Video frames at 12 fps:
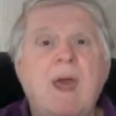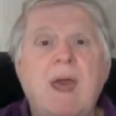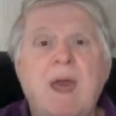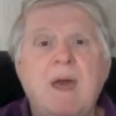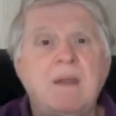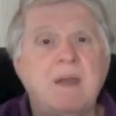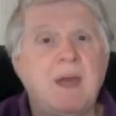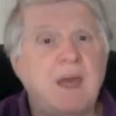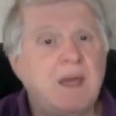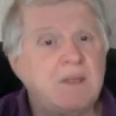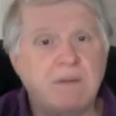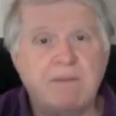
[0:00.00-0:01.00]
And
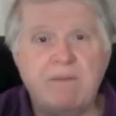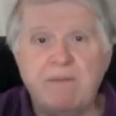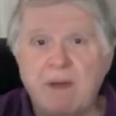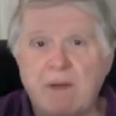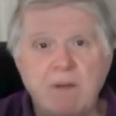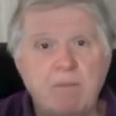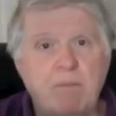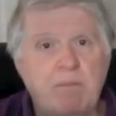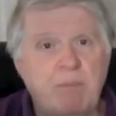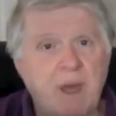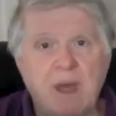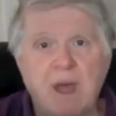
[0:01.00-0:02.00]
it's a very
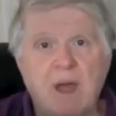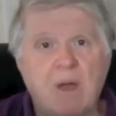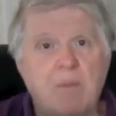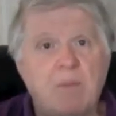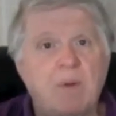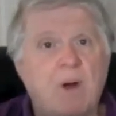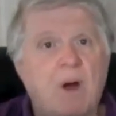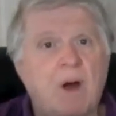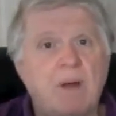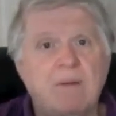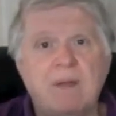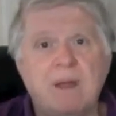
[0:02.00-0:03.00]
big help
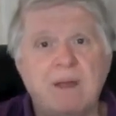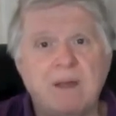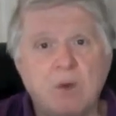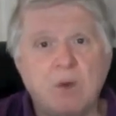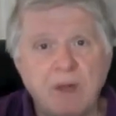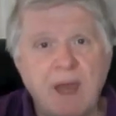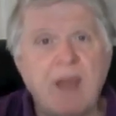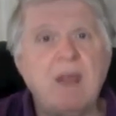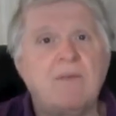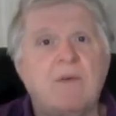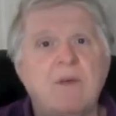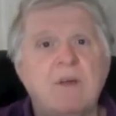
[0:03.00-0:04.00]
on
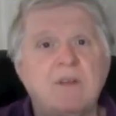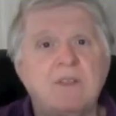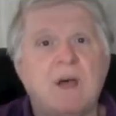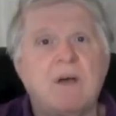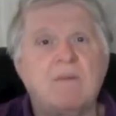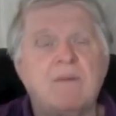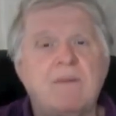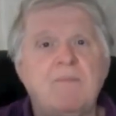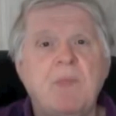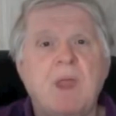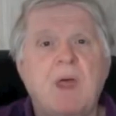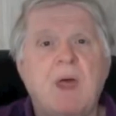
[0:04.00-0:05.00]
creating for yourself
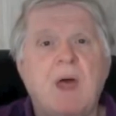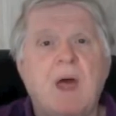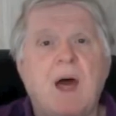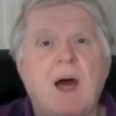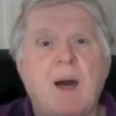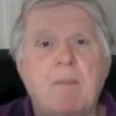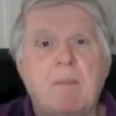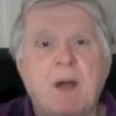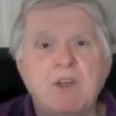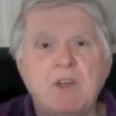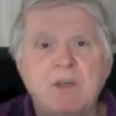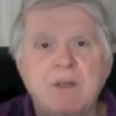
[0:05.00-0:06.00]
a
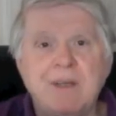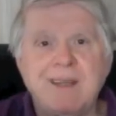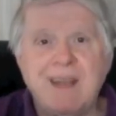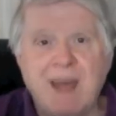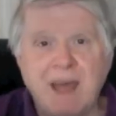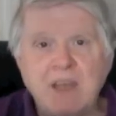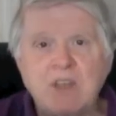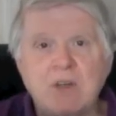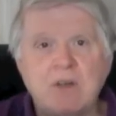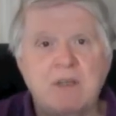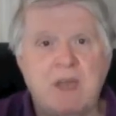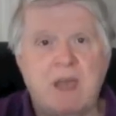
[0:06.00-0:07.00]
much
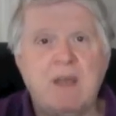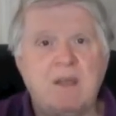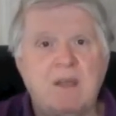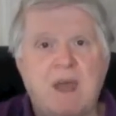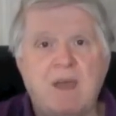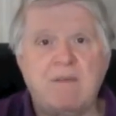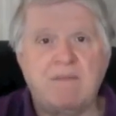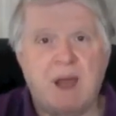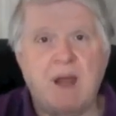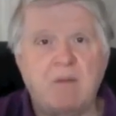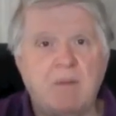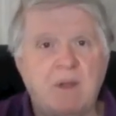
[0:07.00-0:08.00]
nicer day-to-day
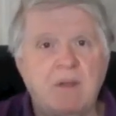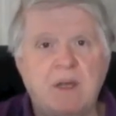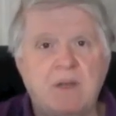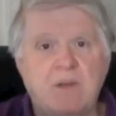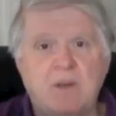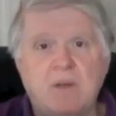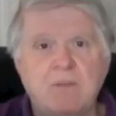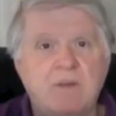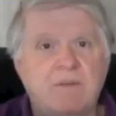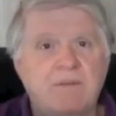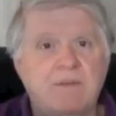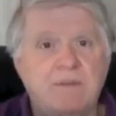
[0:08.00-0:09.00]
environment in terms
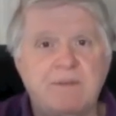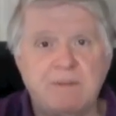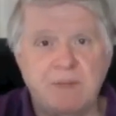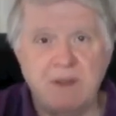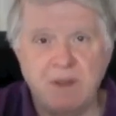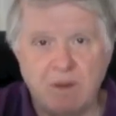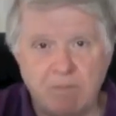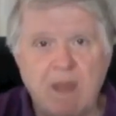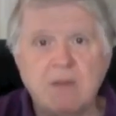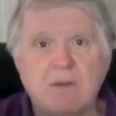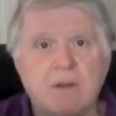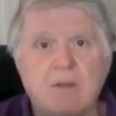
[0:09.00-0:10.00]
of your
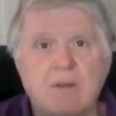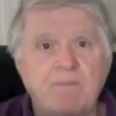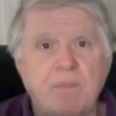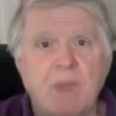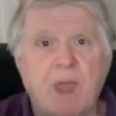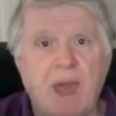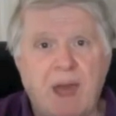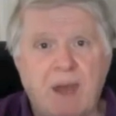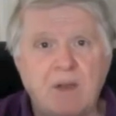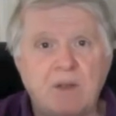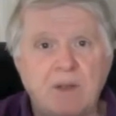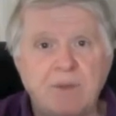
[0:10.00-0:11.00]
mental
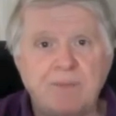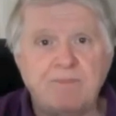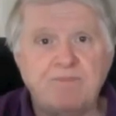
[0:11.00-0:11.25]
attitude.